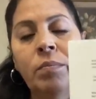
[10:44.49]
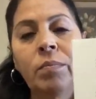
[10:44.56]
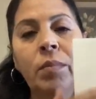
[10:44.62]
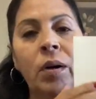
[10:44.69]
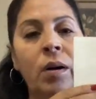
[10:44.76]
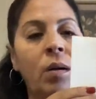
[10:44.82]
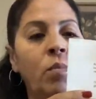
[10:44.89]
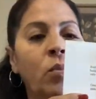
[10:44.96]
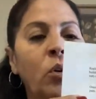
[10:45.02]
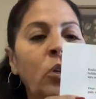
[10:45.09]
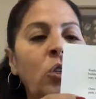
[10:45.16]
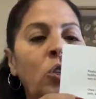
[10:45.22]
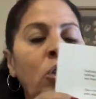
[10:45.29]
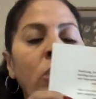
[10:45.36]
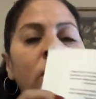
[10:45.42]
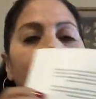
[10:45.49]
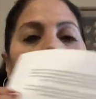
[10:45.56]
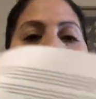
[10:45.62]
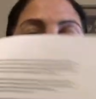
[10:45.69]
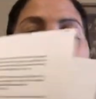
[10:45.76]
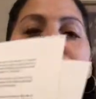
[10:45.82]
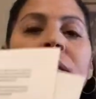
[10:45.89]
worksheet that I
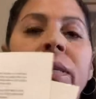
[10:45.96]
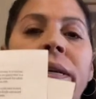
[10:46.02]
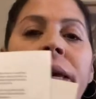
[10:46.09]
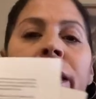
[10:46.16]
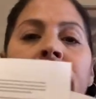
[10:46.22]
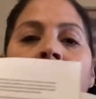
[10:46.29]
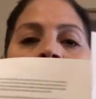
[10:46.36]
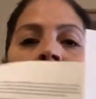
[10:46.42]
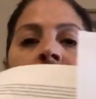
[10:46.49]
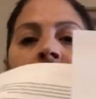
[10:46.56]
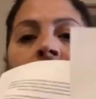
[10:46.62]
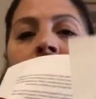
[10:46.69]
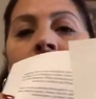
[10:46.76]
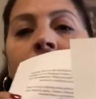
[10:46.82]
put together,